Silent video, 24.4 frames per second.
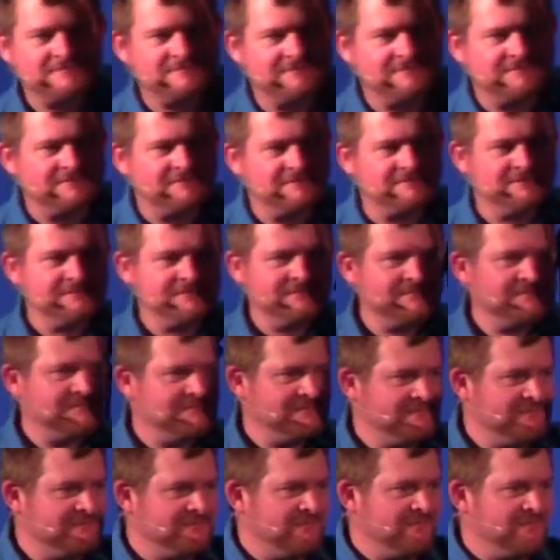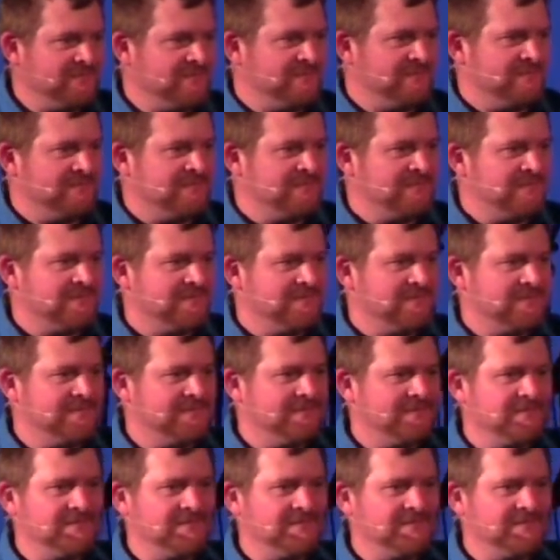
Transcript: [no speech]